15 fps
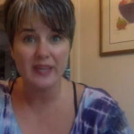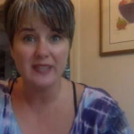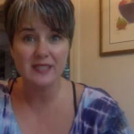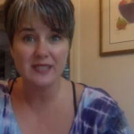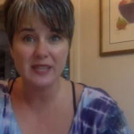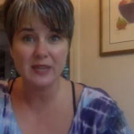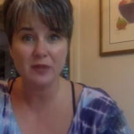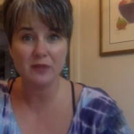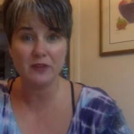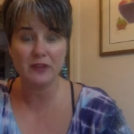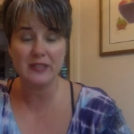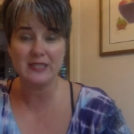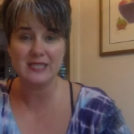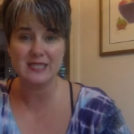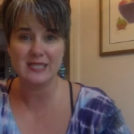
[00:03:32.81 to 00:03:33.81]
sacred
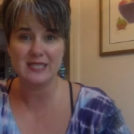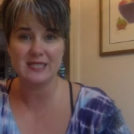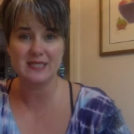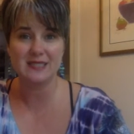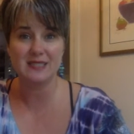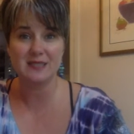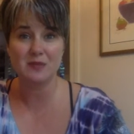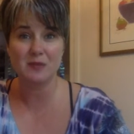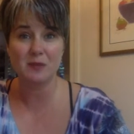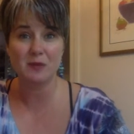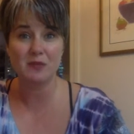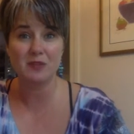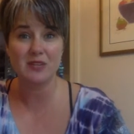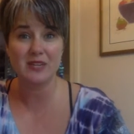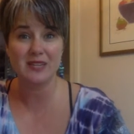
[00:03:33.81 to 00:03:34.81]
frankincense sometime
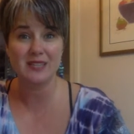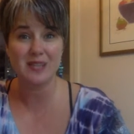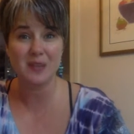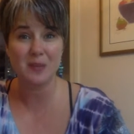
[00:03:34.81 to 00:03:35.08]
over the next